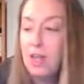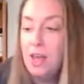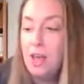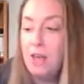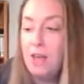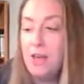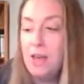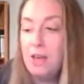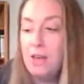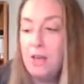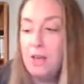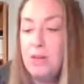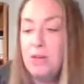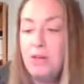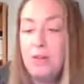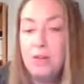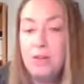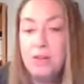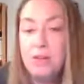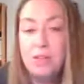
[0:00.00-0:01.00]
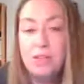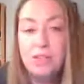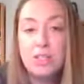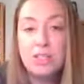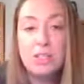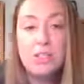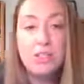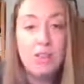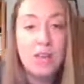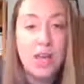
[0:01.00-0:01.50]
You can
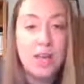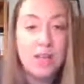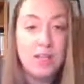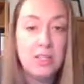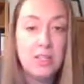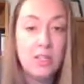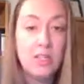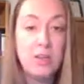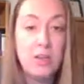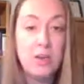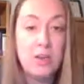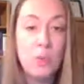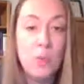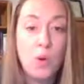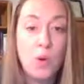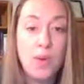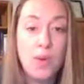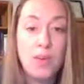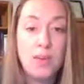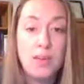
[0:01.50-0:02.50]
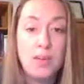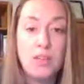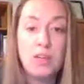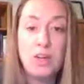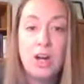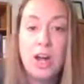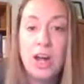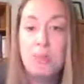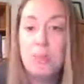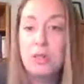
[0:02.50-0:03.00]
actually do that internally, 1
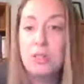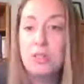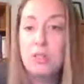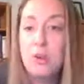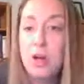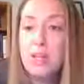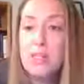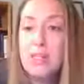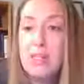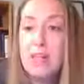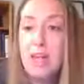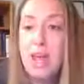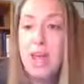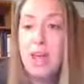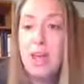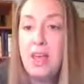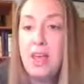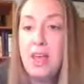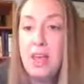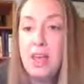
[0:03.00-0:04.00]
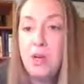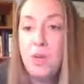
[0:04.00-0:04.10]
drop twice a day,